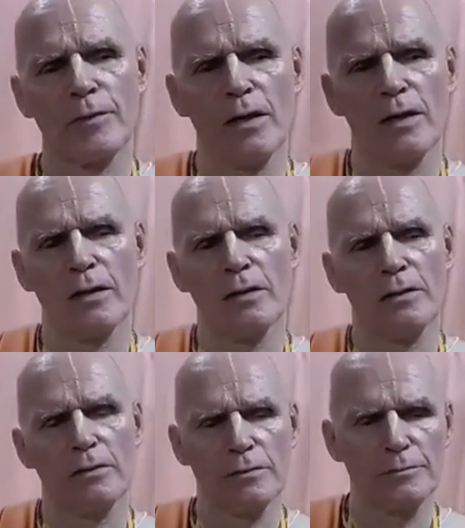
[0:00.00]

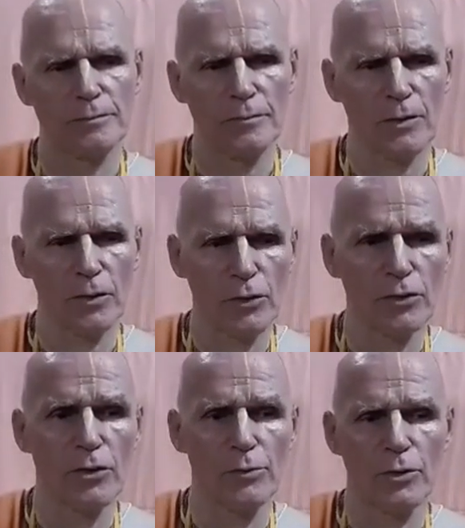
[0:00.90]
good
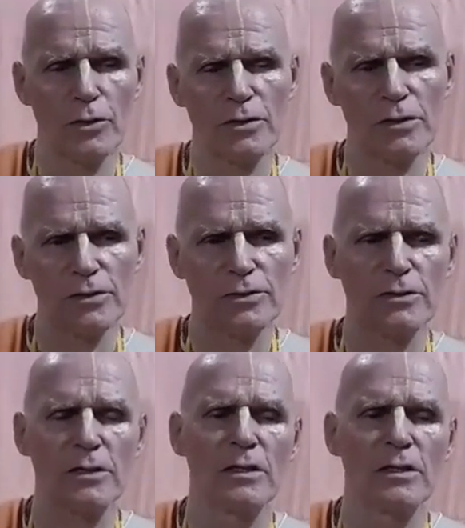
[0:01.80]
communities